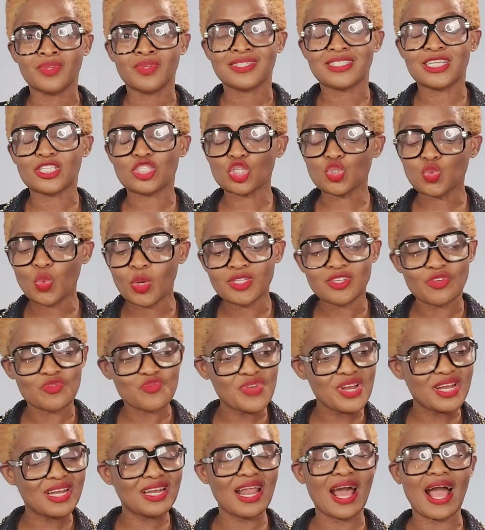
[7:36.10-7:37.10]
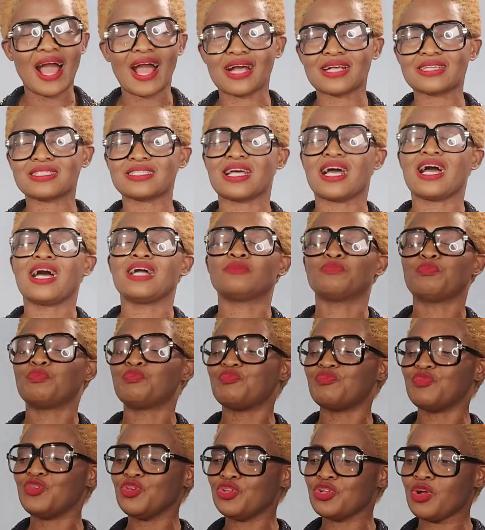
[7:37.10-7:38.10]
they just want to relax and,
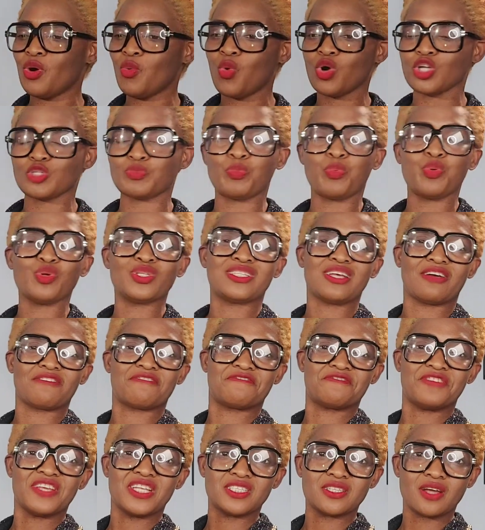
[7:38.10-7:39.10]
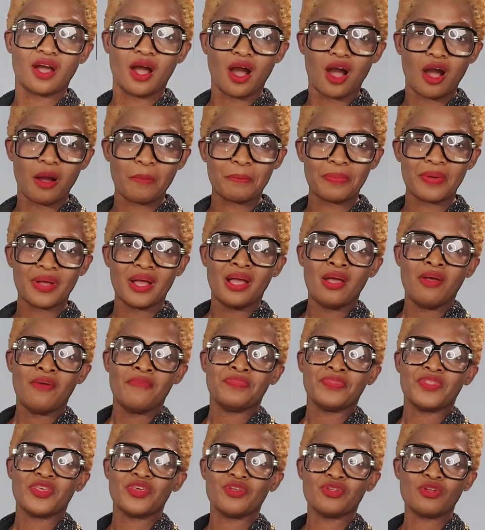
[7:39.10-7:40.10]
you know what, put their feet up,
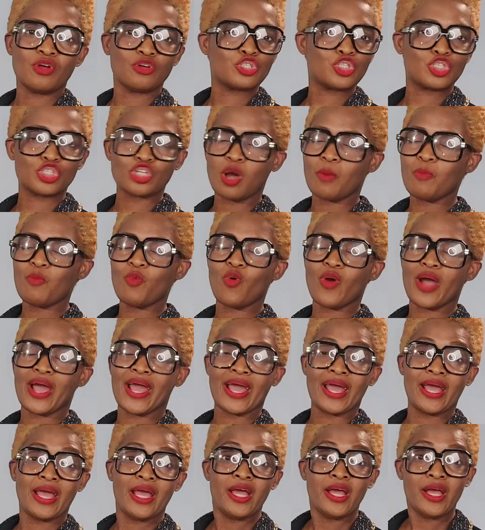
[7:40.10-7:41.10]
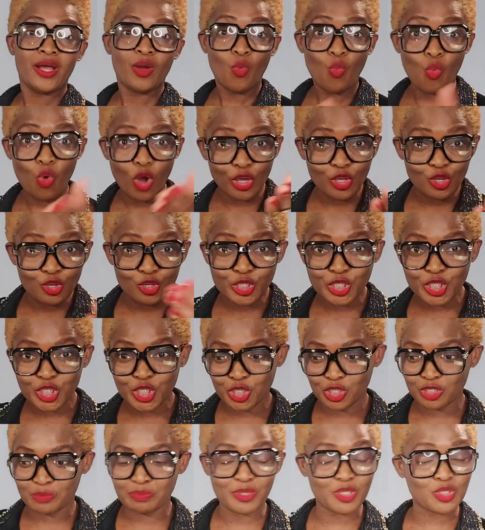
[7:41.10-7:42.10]
you know, somewhere. What you
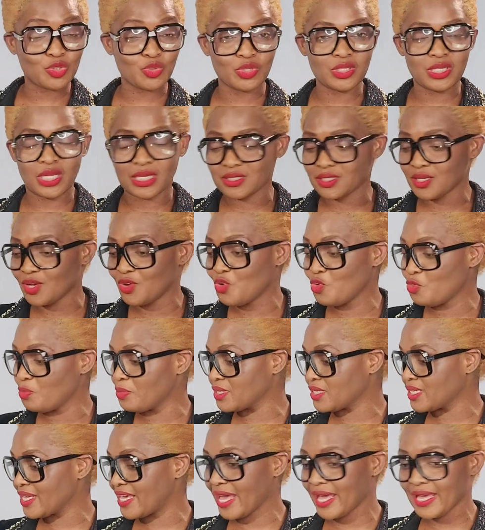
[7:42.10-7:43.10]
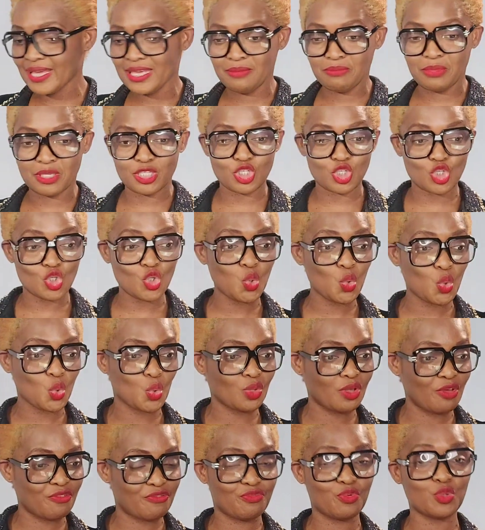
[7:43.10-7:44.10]
should be doing as a woman, get him a
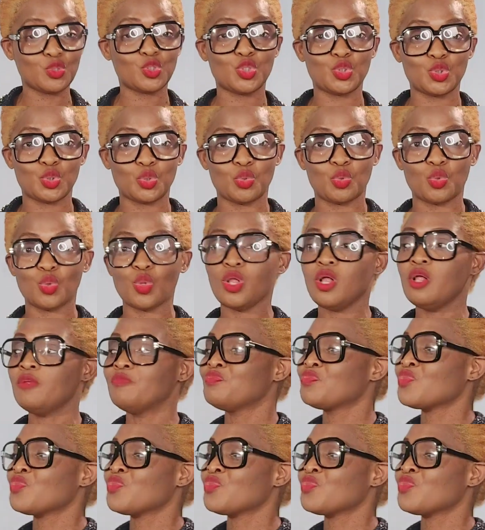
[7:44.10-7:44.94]
stool, a footstool,